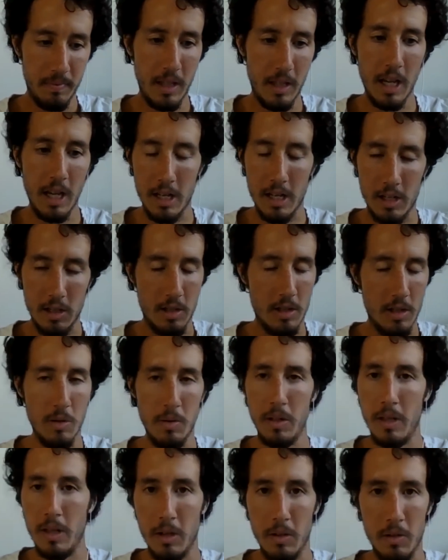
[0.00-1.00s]
just
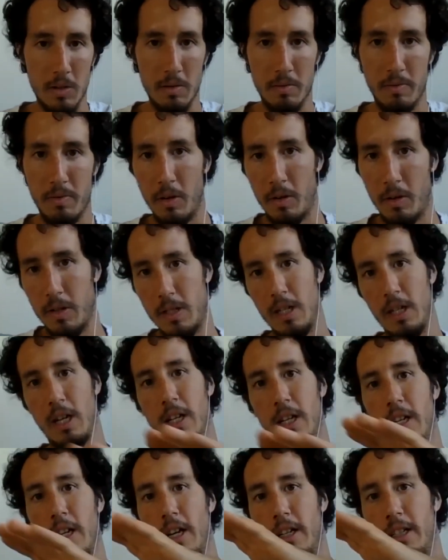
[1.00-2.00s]
doing those and focusing
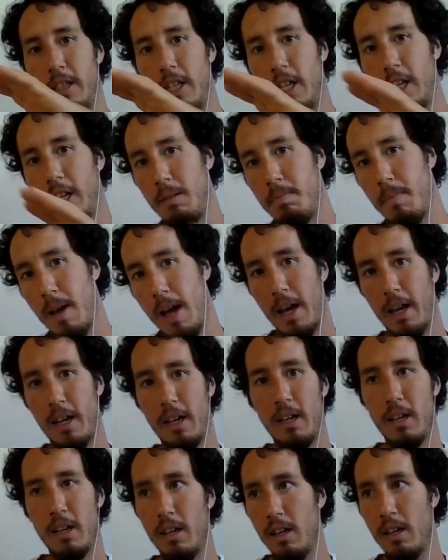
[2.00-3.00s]
on kicking back
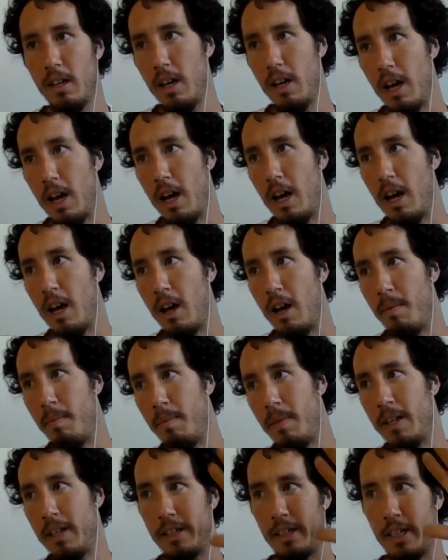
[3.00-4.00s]

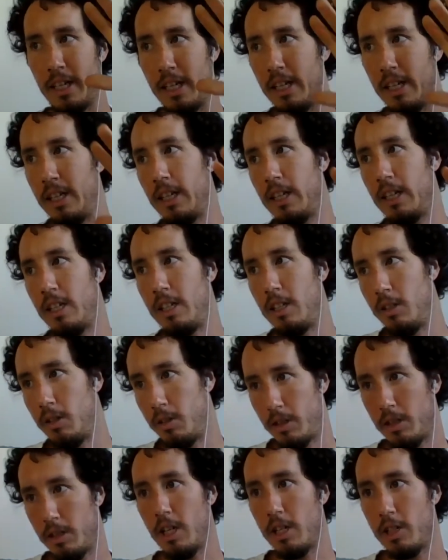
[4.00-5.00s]
and getting the
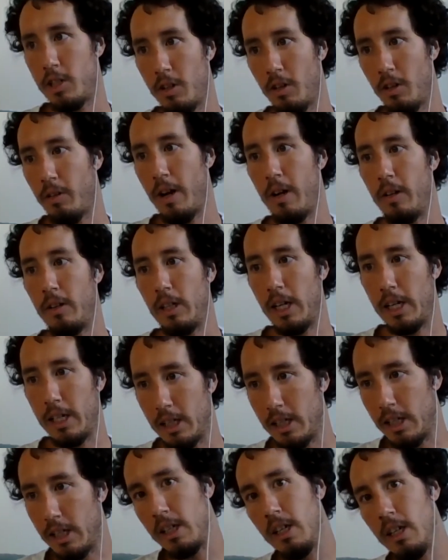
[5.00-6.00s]
heel to touch the ground
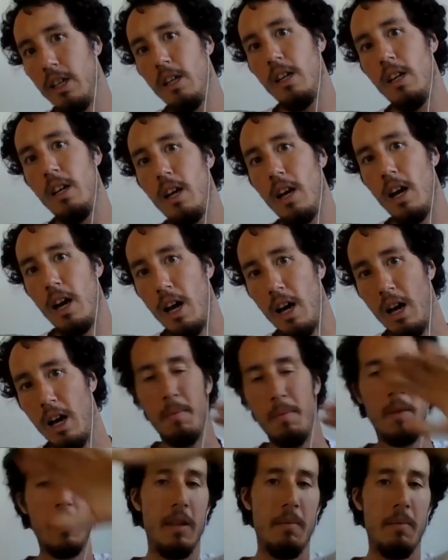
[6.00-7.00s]
lightly,
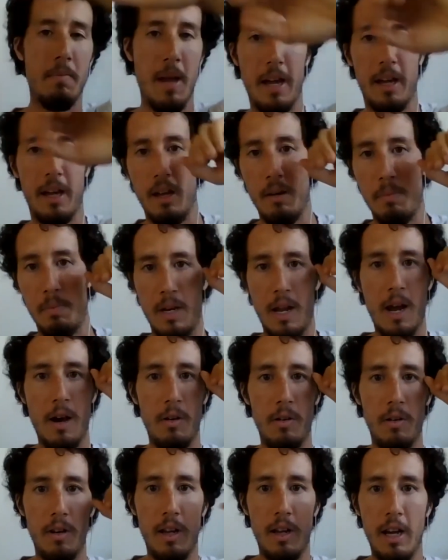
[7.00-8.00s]
and then back up and
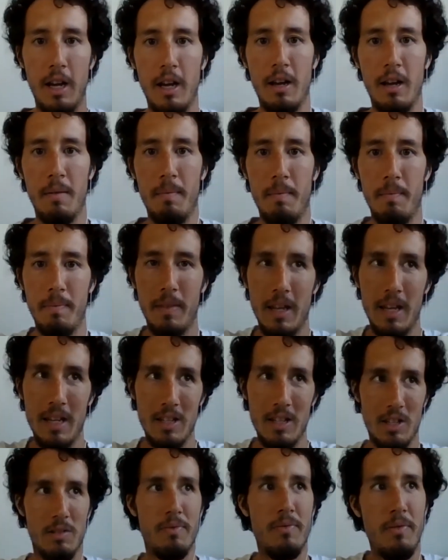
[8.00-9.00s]
out.
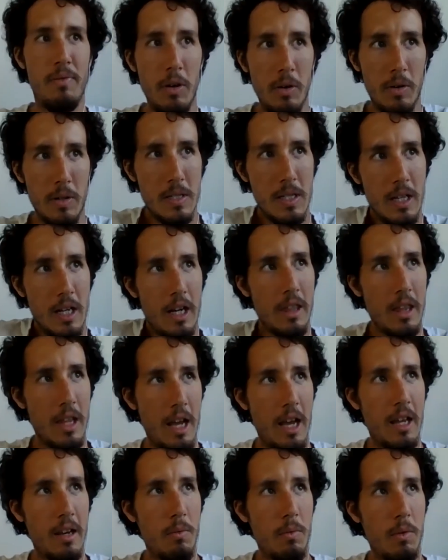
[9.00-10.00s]
And just focusing on
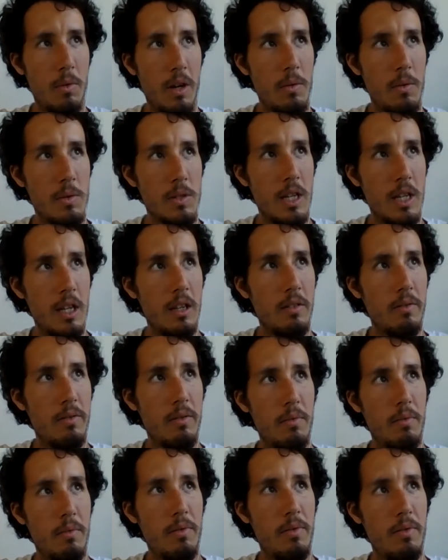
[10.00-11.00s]
that, what I was getting
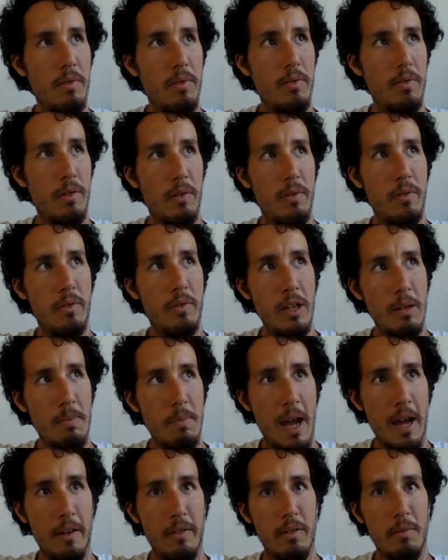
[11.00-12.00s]
for
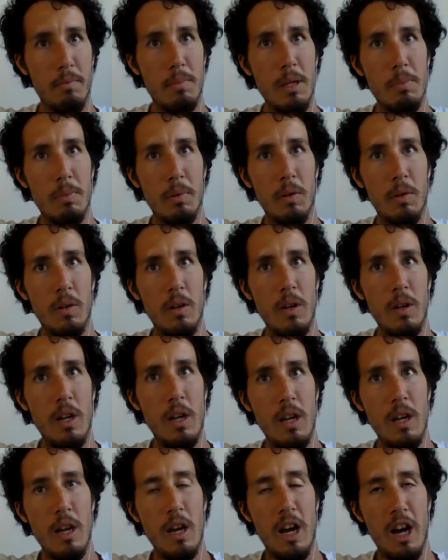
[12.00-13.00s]
feedback from people,
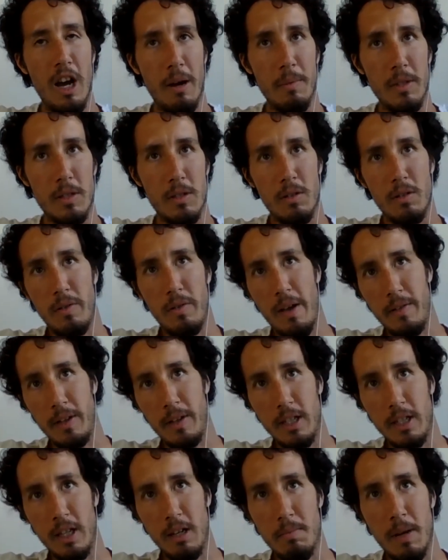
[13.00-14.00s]
and sort of
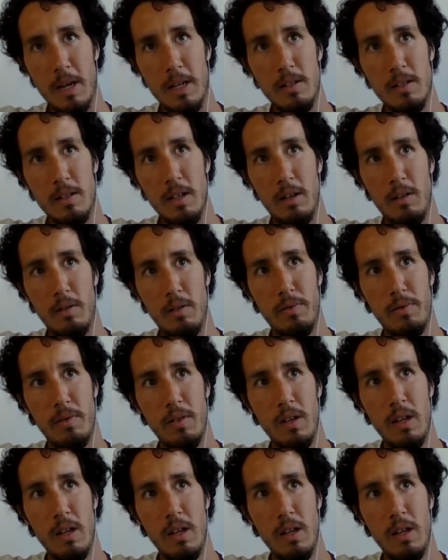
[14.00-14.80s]
having done it myself,